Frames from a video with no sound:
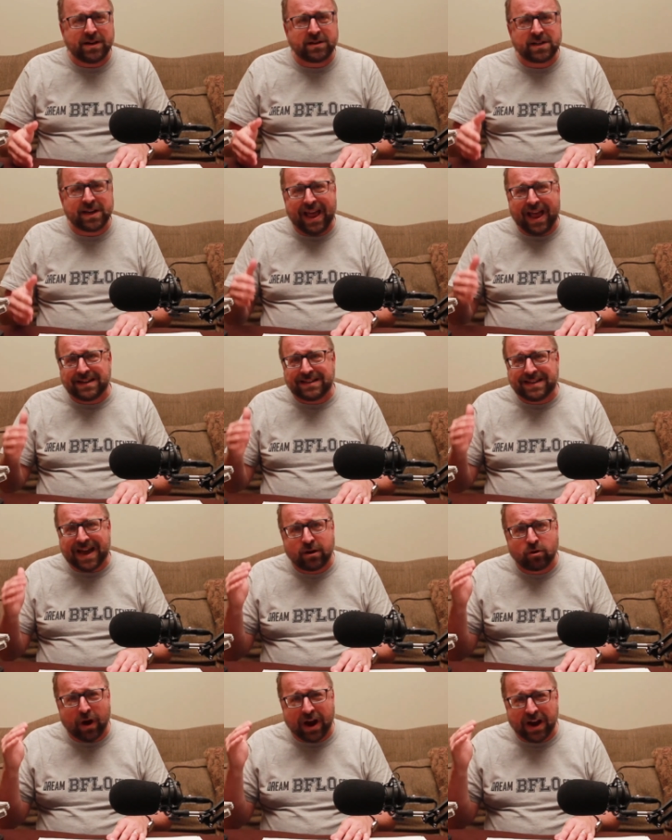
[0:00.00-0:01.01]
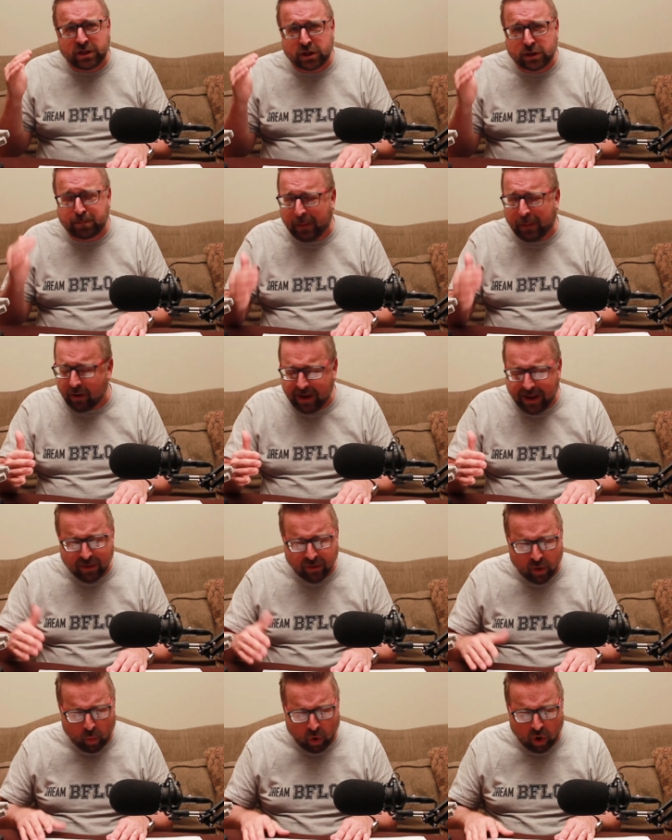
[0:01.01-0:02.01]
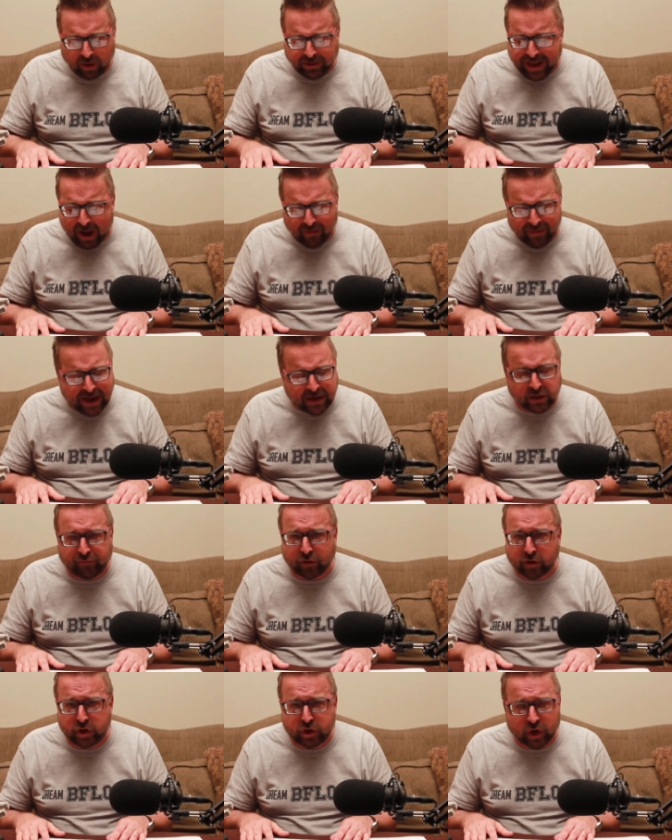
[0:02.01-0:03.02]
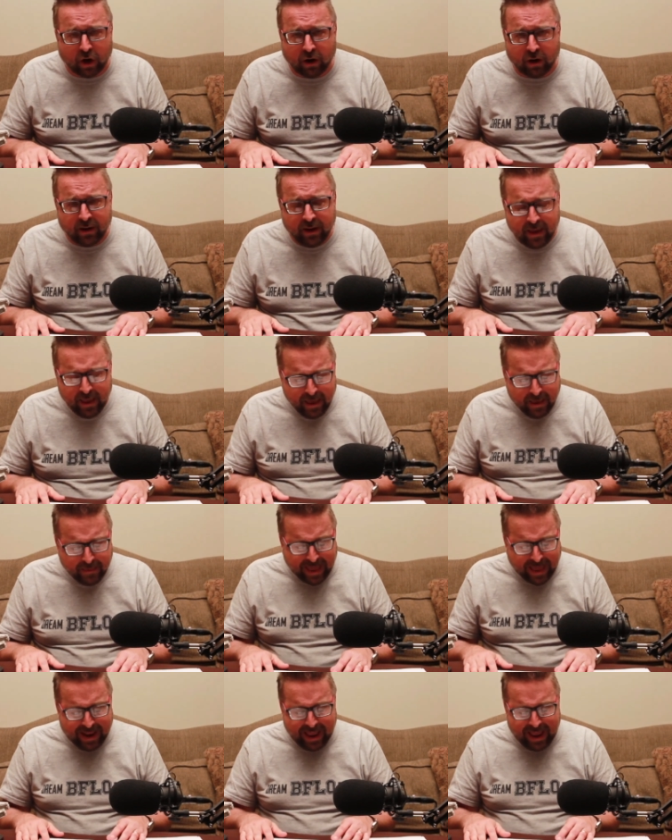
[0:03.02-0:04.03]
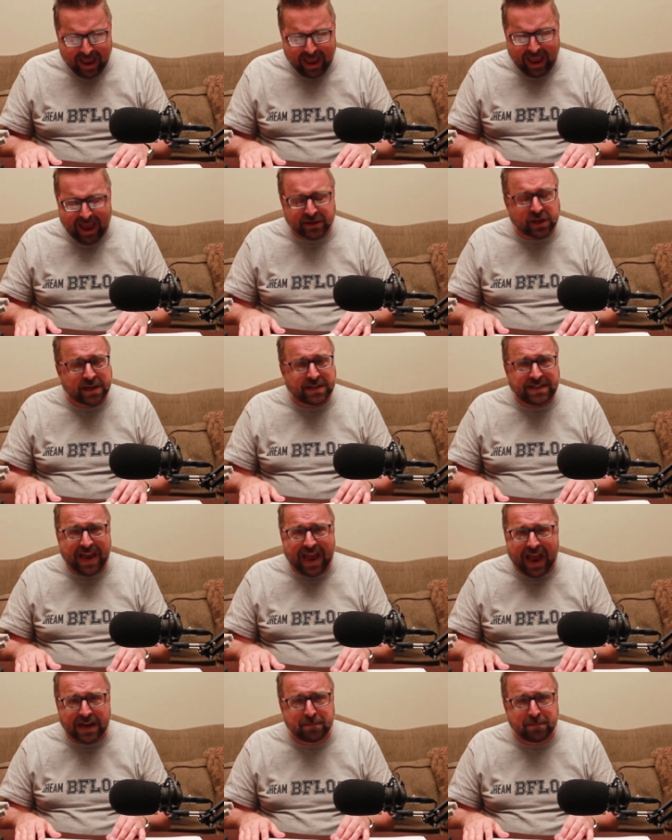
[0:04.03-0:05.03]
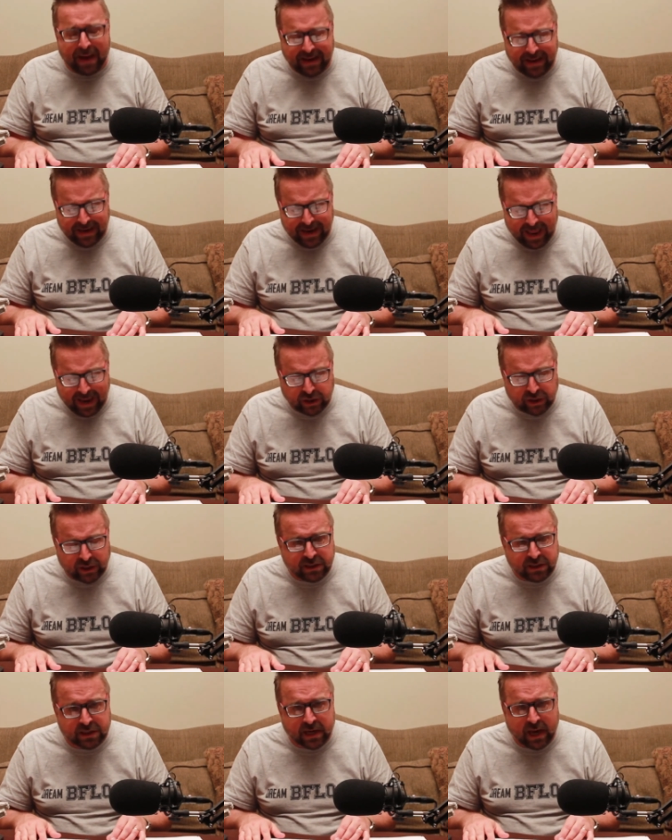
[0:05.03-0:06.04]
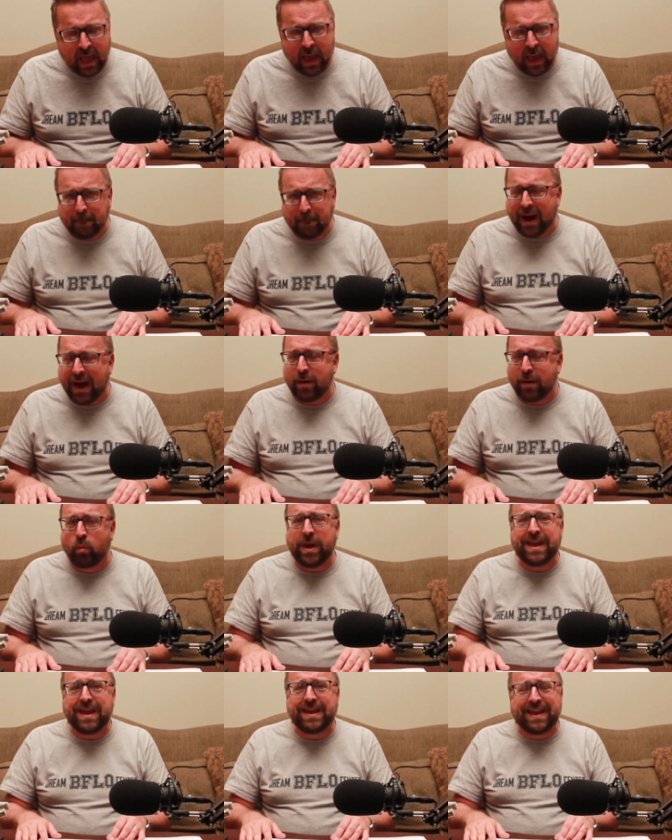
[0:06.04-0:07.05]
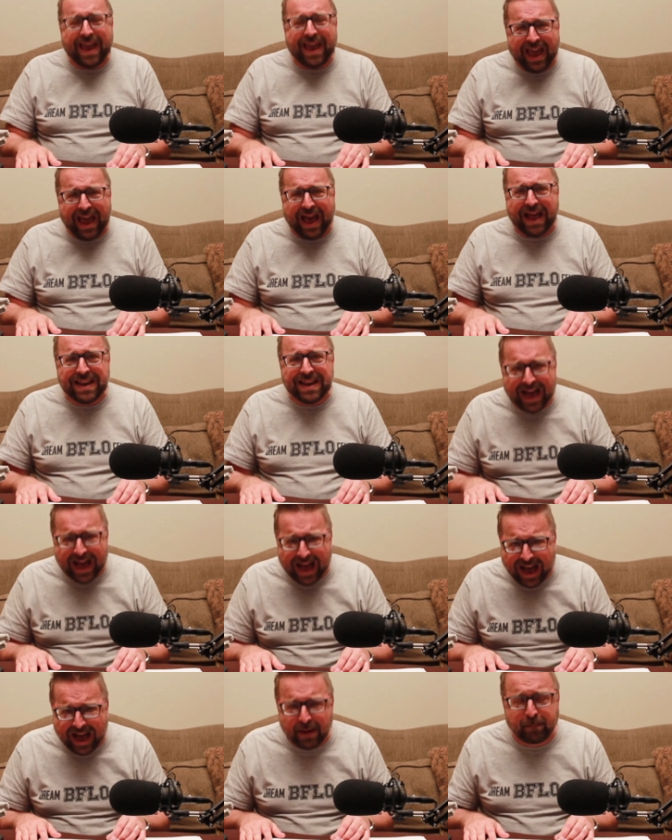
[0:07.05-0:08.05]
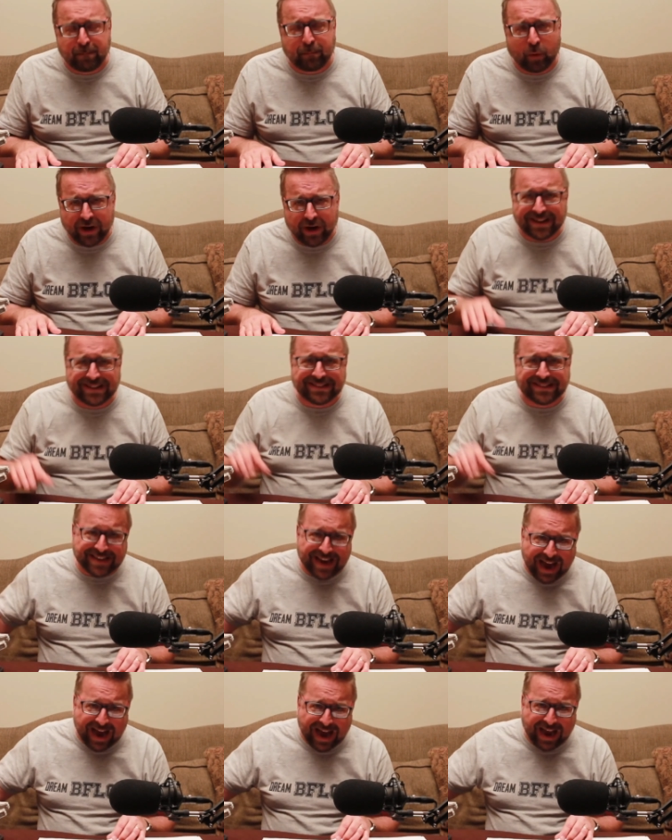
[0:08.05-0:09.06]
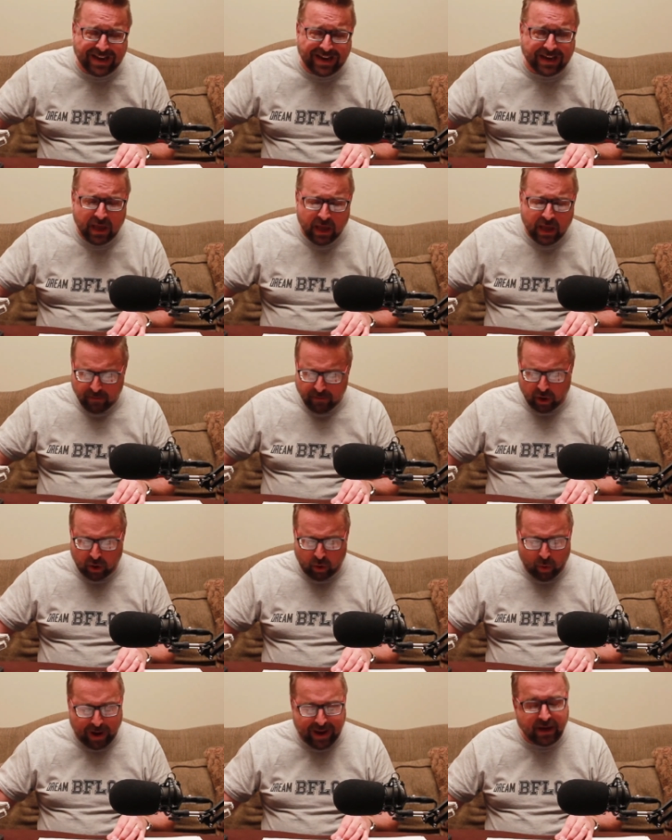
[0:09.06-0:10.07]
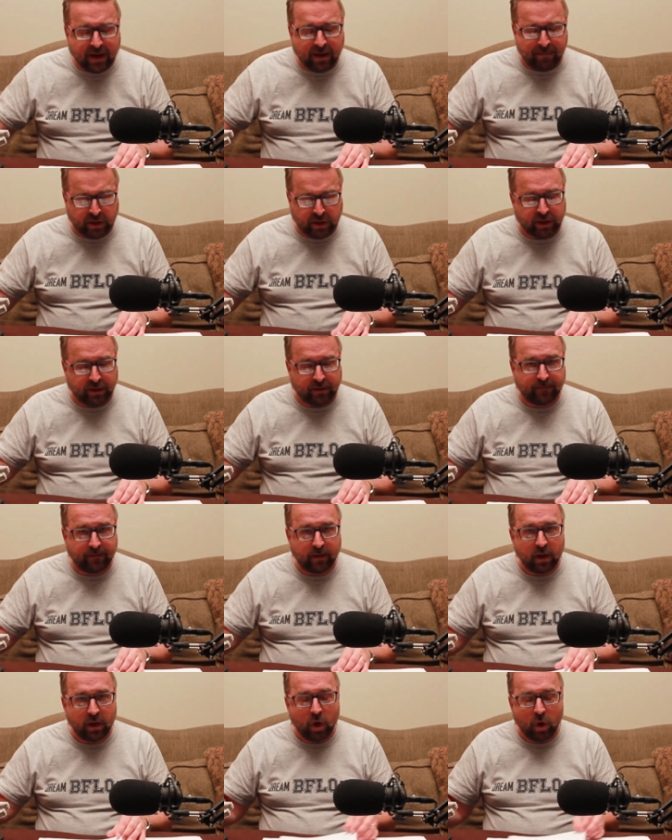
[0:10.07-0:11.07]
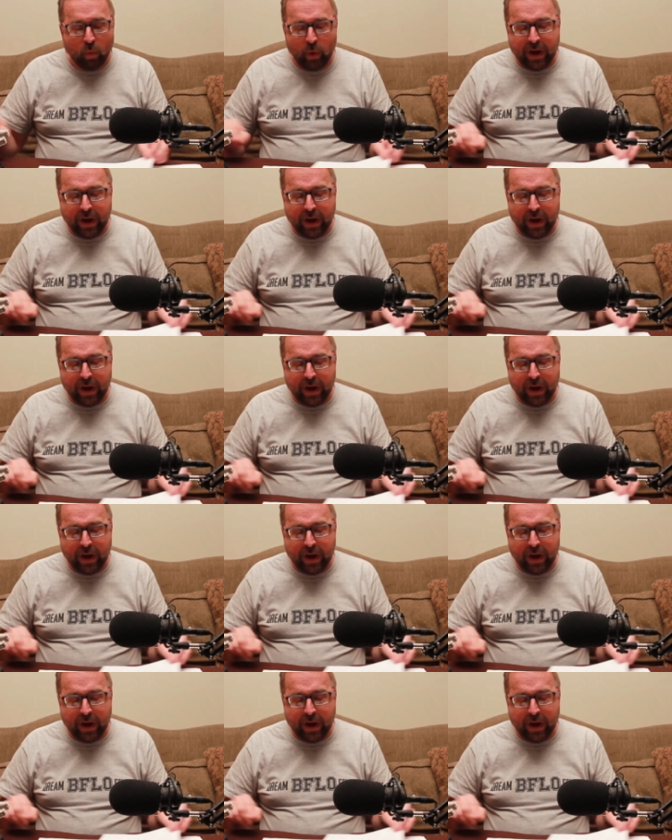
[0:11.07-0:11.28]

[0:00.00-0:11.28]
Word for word: there is an antichrist spirit in the world now, that's for sure, that has attacked many nations, but we cannot put aside the Great Commission.